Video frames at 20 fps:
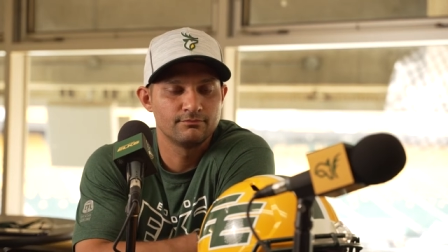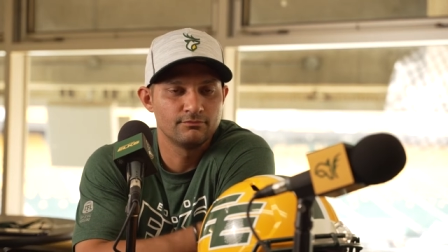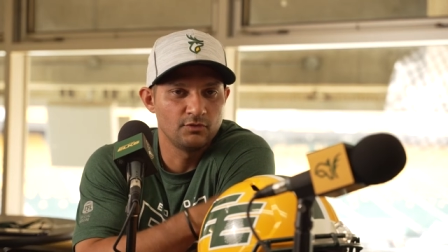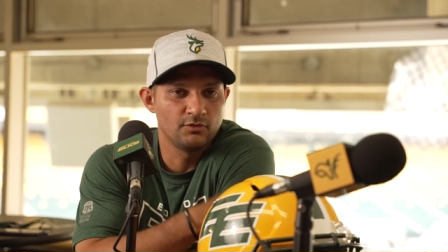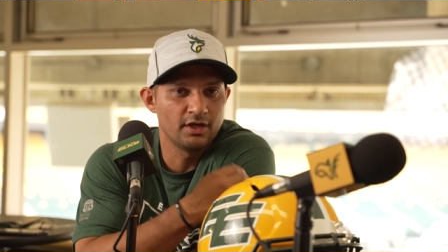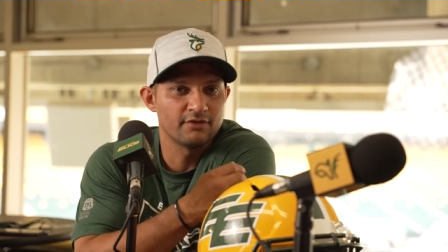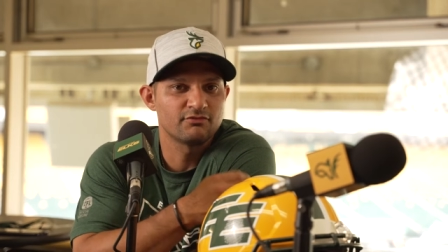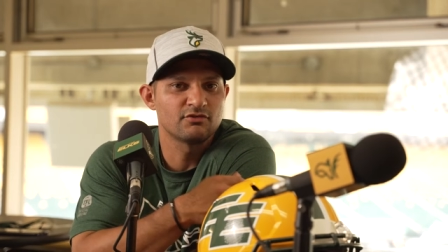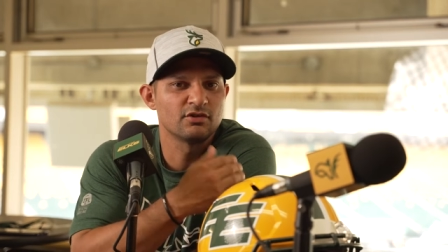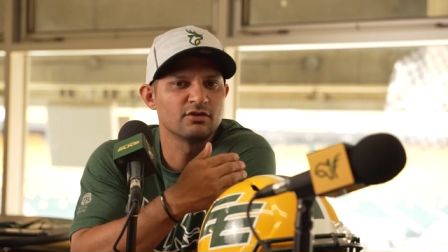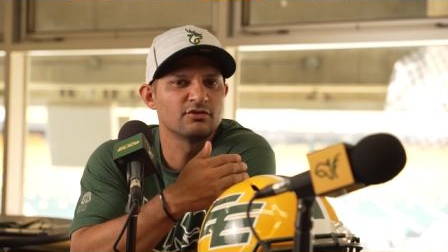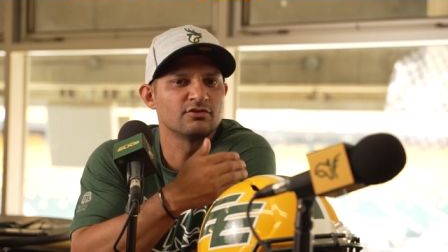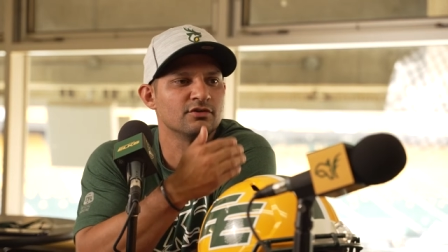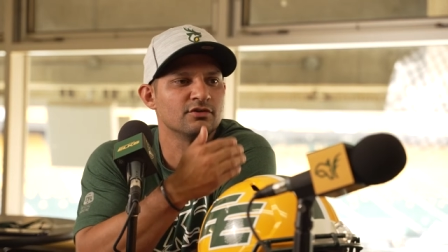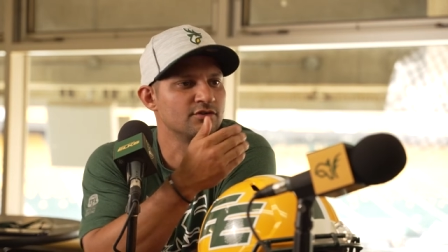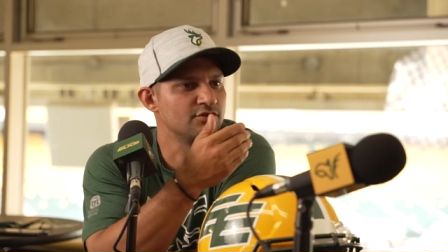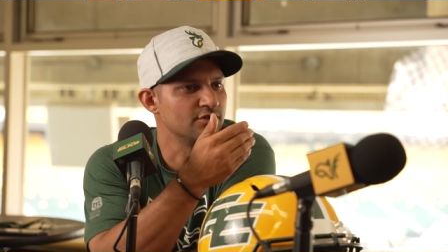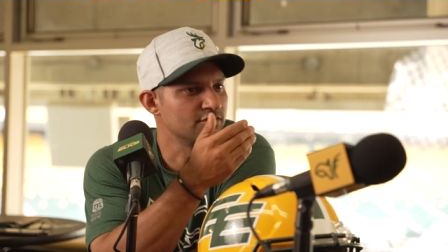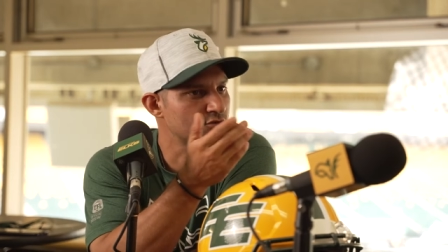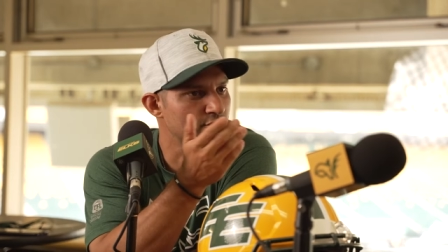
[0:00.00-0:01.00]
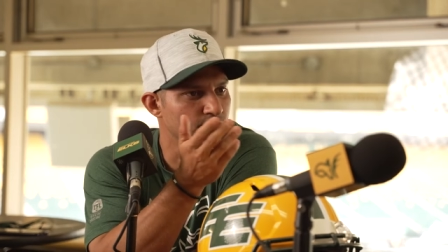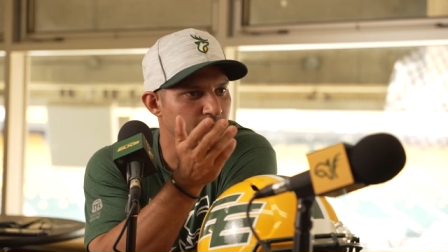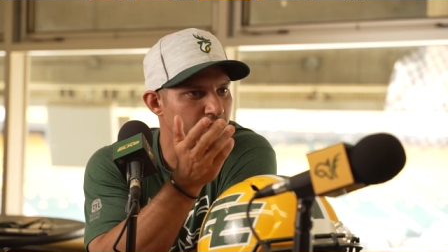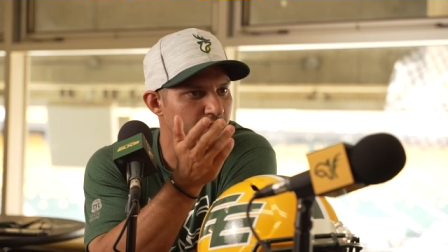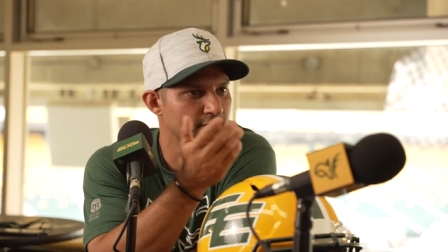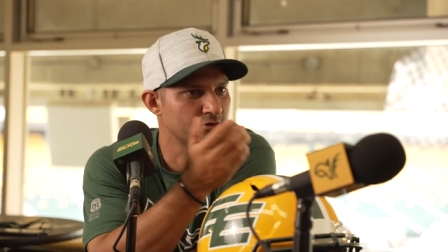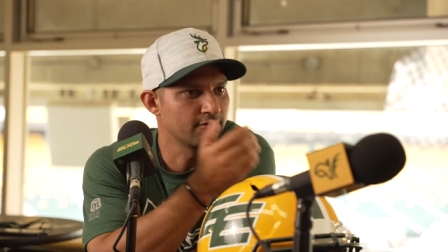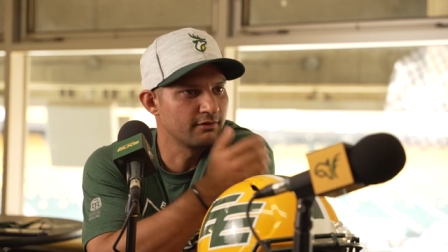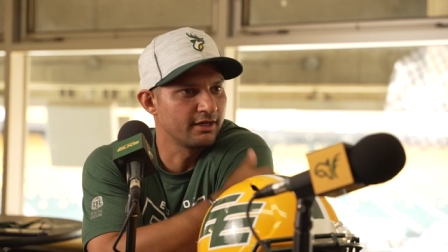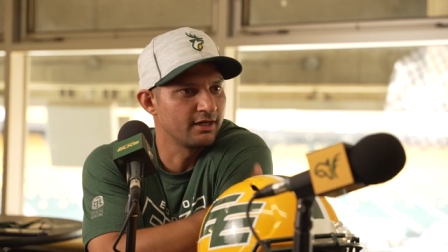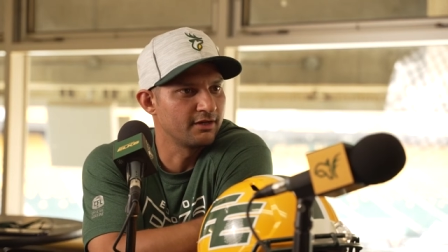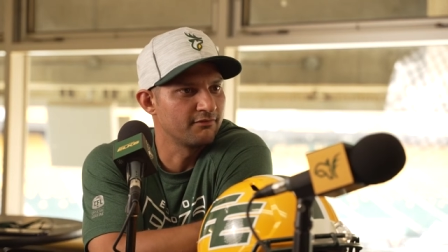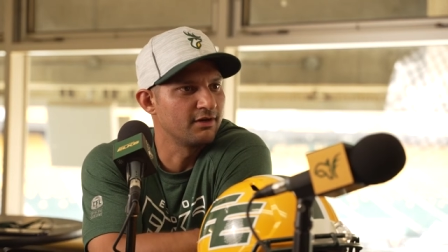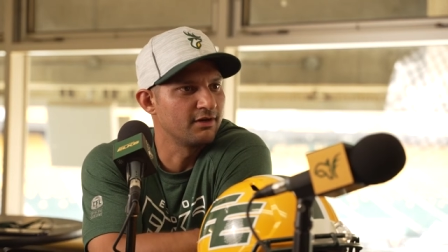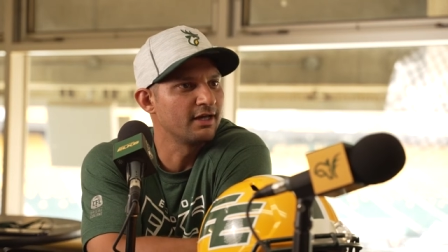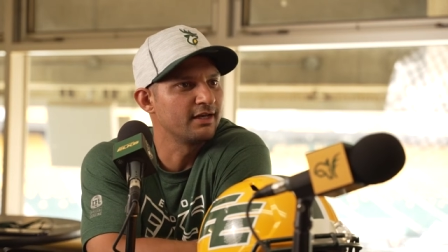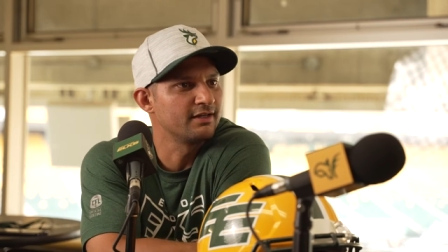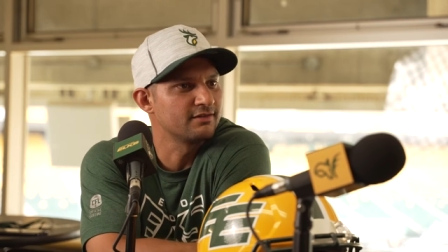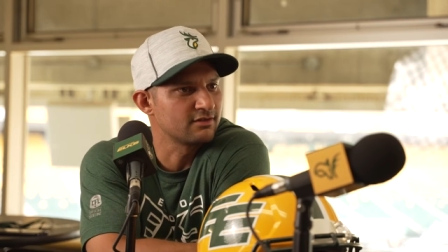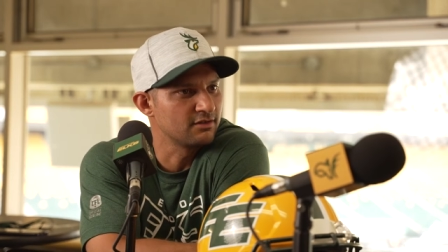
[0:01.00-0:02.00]
you have to learn to adjust quick, right? If
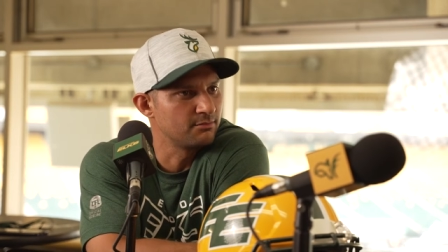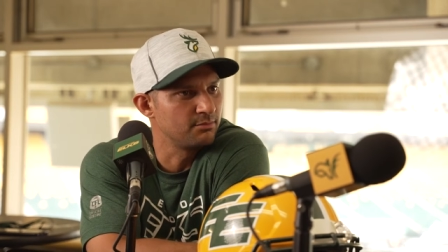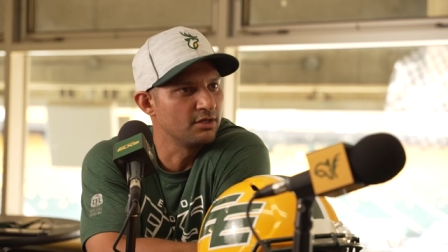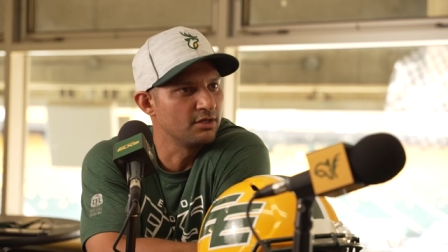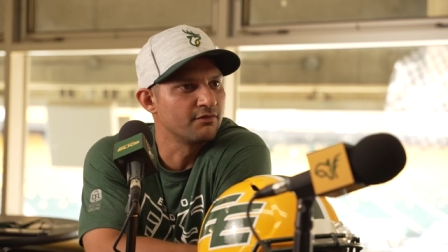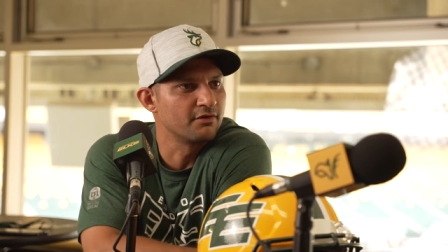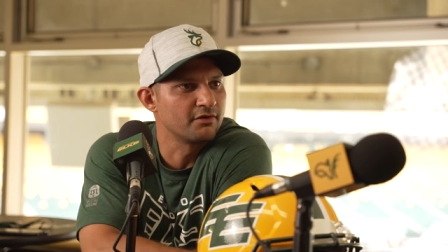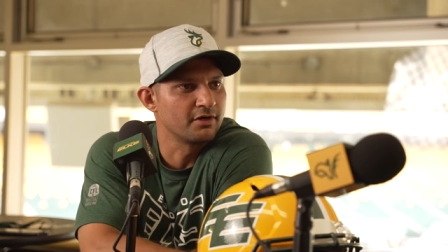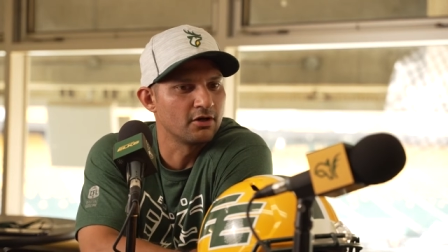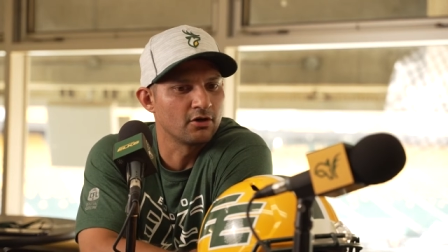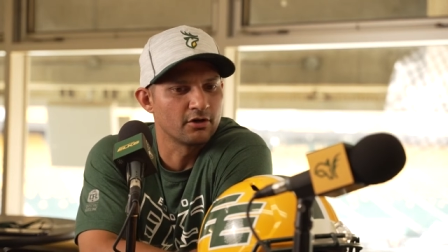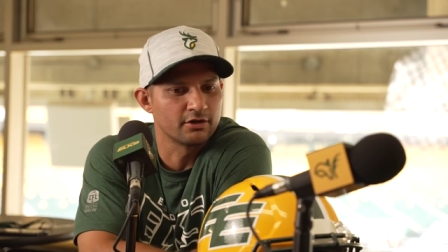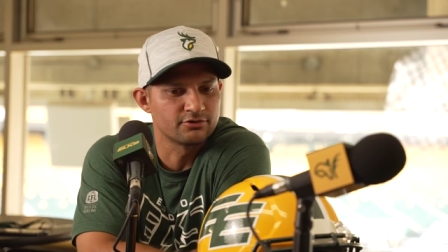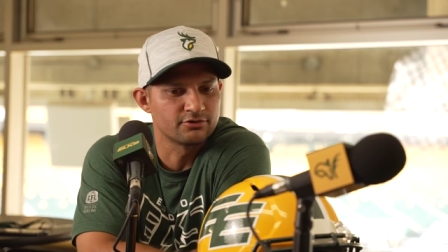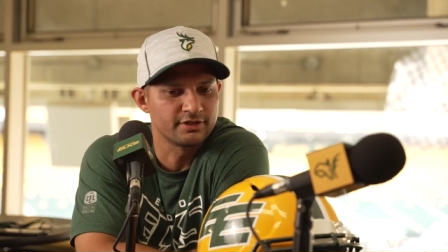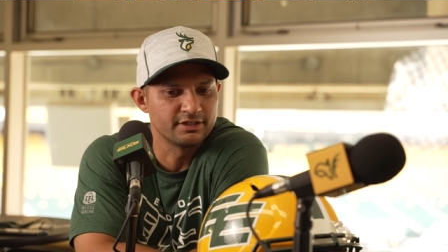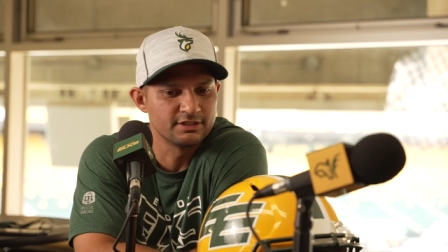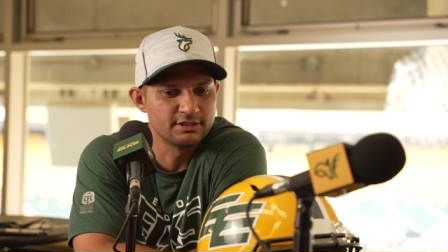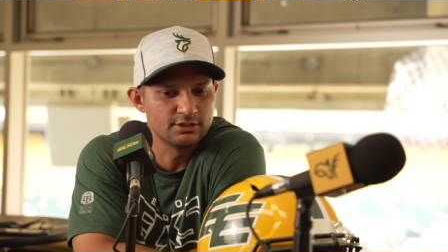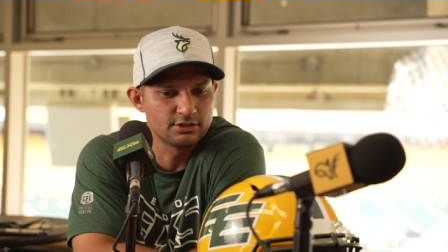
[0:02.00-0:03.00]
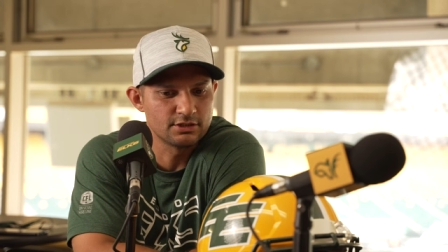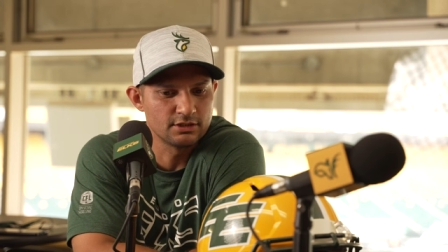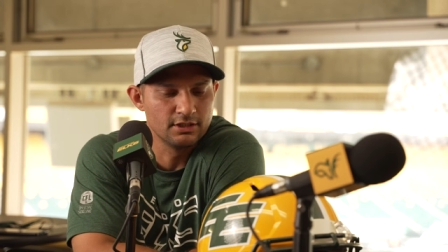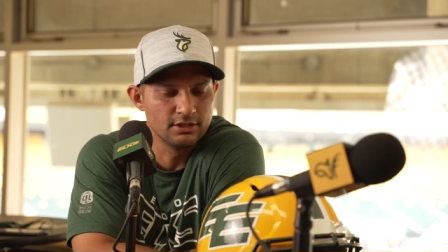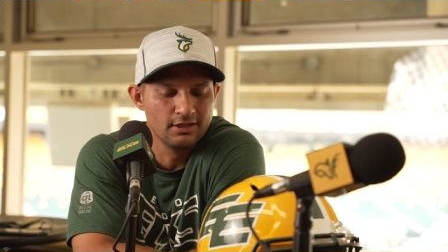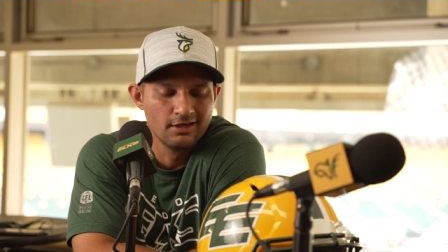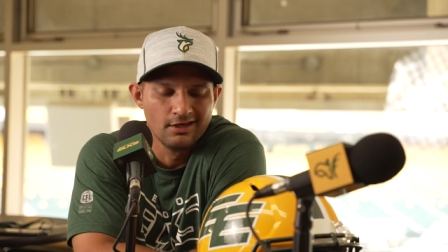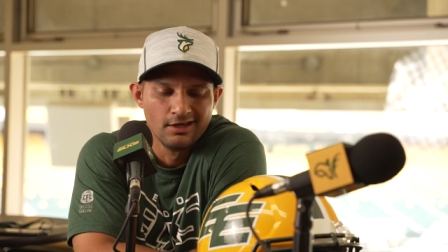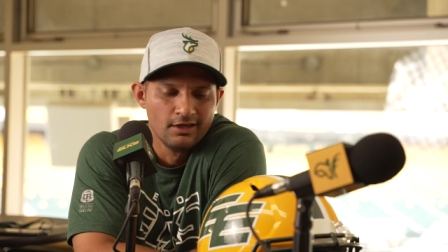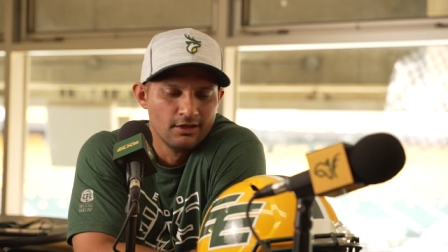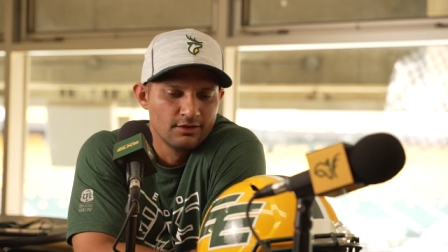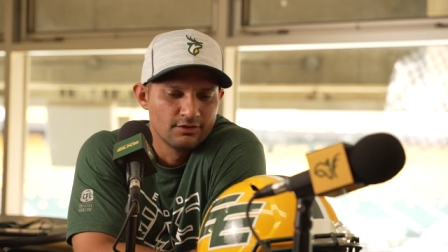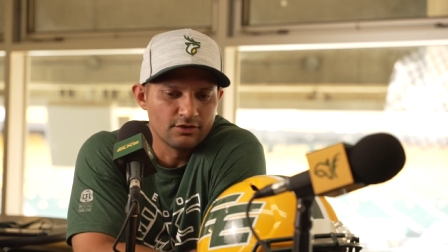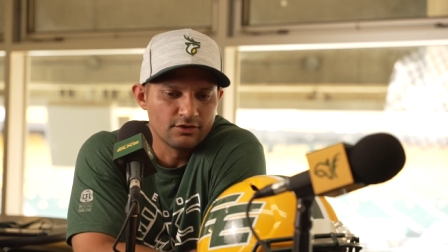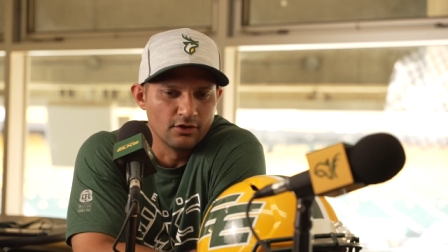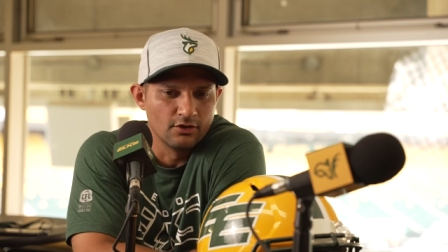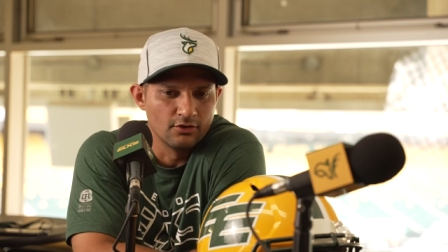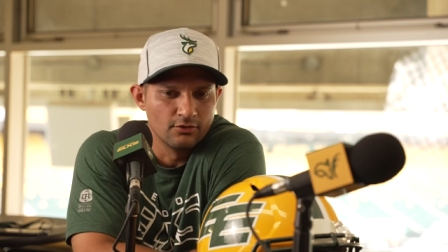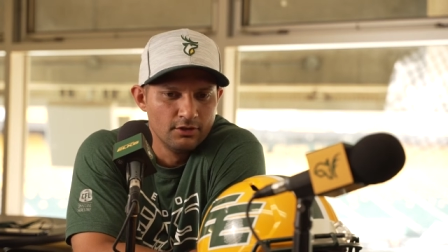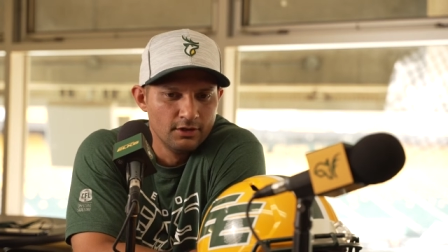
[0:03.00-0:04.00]
not, it's going to be a very hard transition.
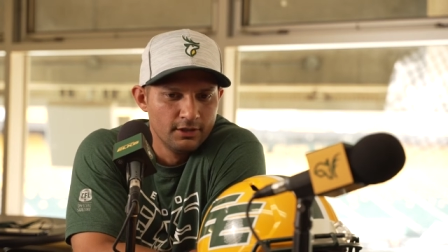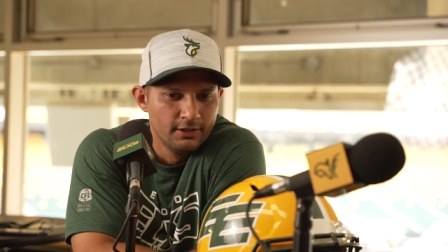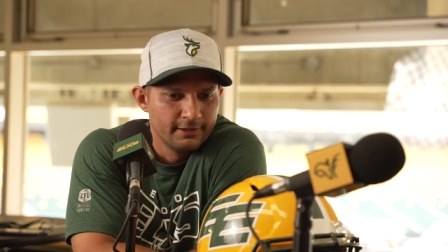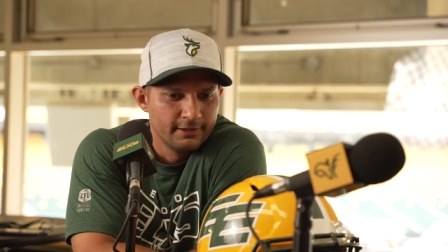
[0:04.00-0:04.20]
So